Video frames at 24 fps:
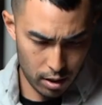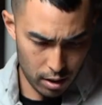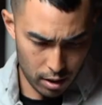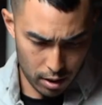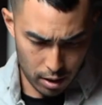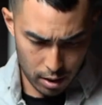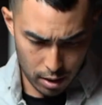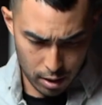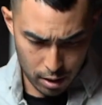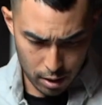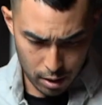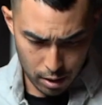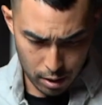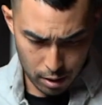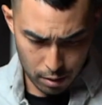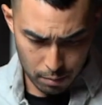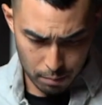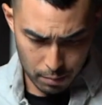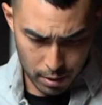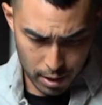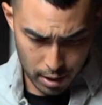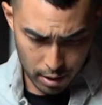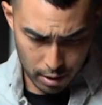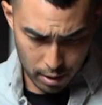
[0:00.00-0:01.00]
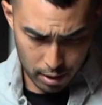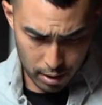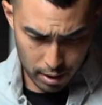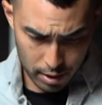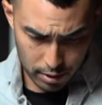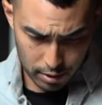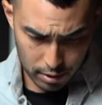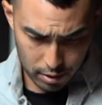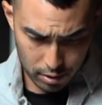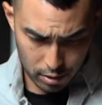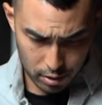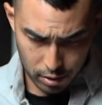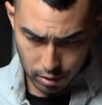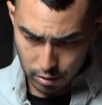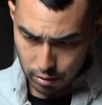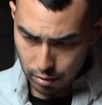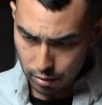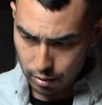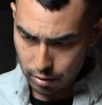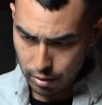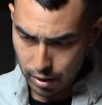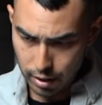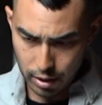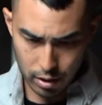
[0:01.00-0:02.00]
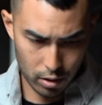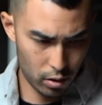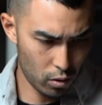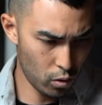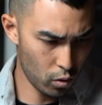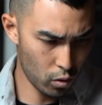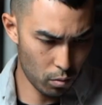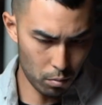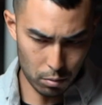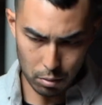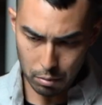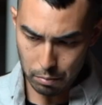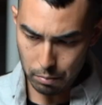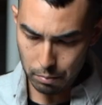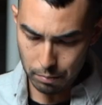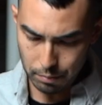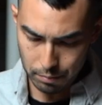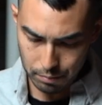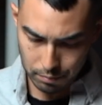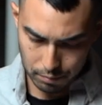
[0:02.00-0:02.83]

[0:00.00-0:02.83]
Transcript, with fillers: um, and this just looks like a normal